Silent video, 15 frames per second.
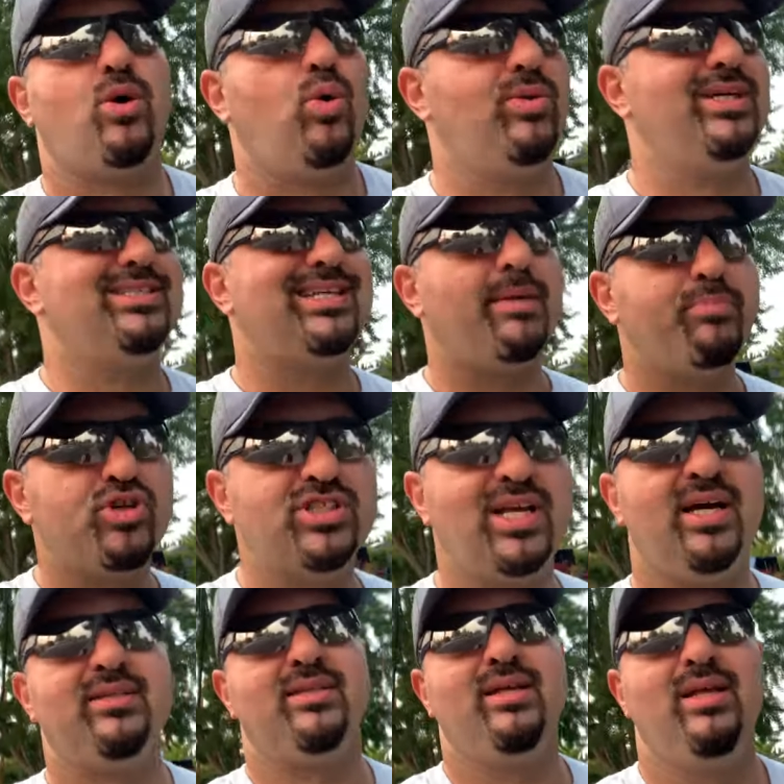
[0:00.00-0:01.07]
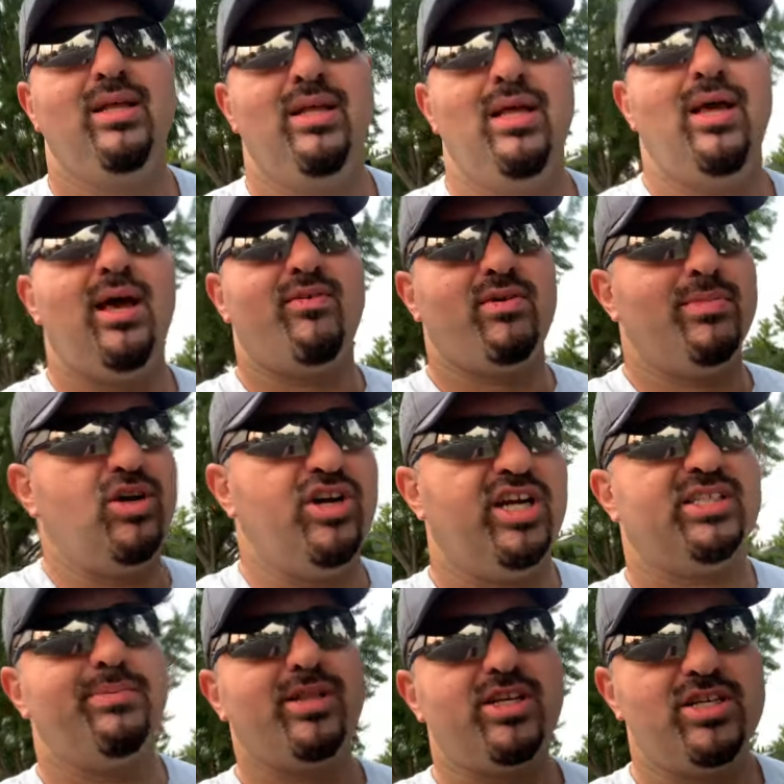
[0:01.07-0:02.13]
only 10% of
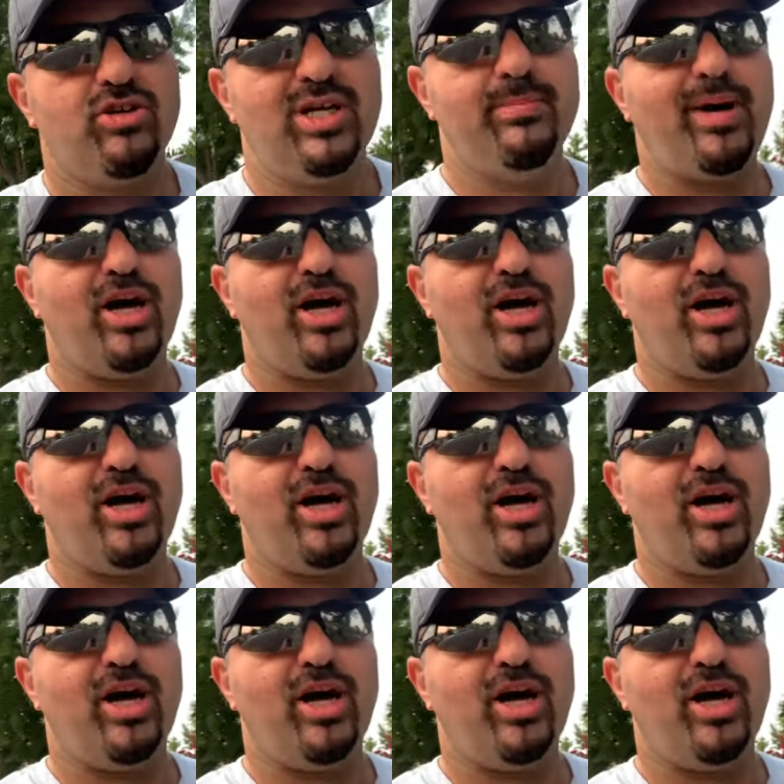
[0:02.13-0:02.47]
America's military